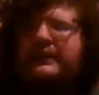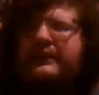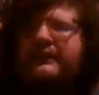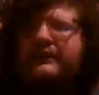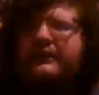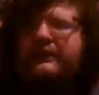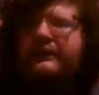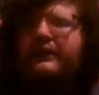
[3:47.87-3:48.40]

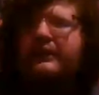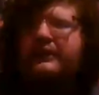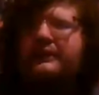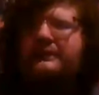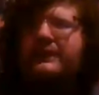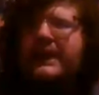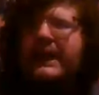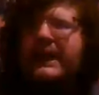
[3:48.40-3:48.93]

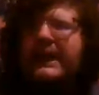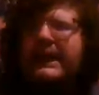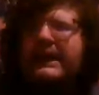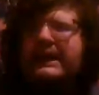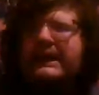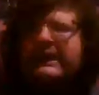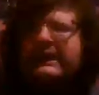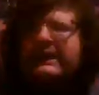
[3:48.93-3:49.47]
Start
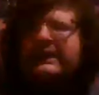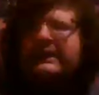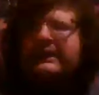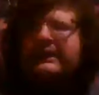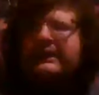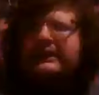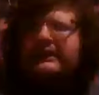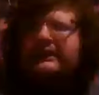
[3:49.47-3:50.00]
by,
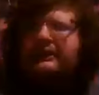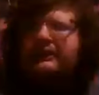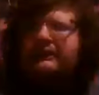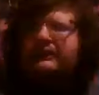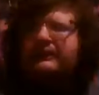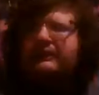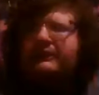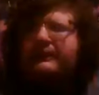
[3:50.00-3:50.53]
you know,
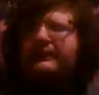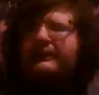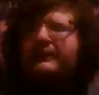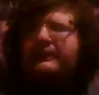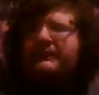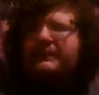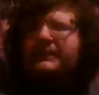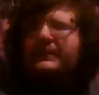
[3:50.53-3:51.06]
doing
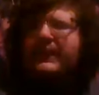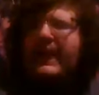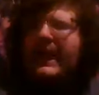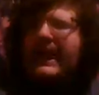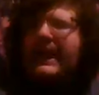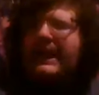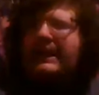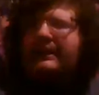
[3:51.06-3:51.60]
simple
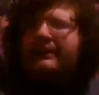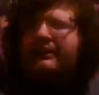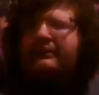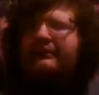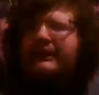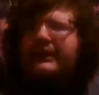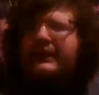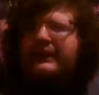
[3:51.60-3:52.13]
tasks
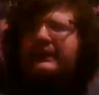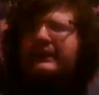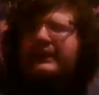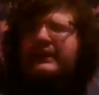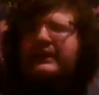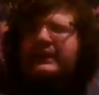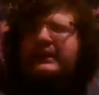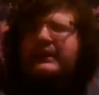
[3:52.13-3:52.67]
like
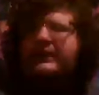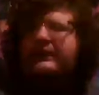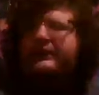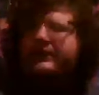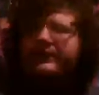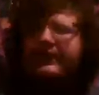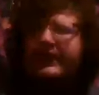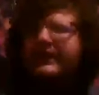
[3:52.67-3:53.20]
a
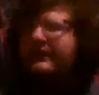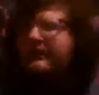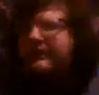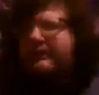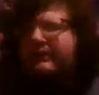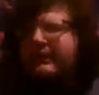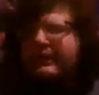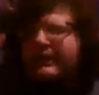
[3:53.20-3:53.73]

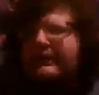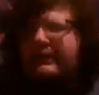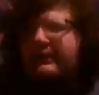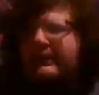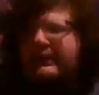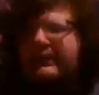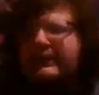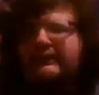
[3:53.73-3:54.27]

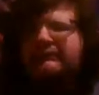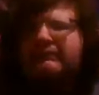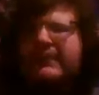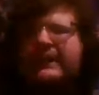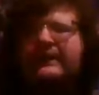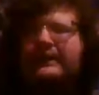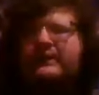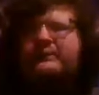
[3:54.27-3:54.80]
cycling,
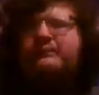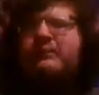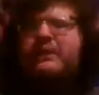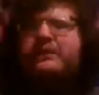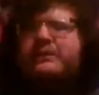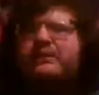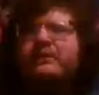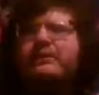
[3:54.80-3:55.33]
making
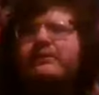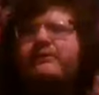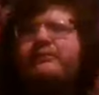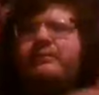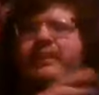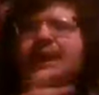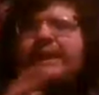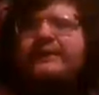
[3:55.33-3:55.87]
Mother Earth
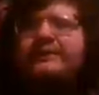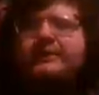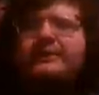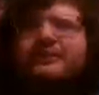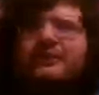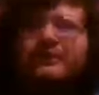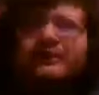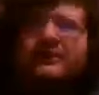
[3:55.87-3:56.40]

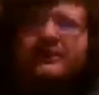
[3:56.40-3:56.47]
better.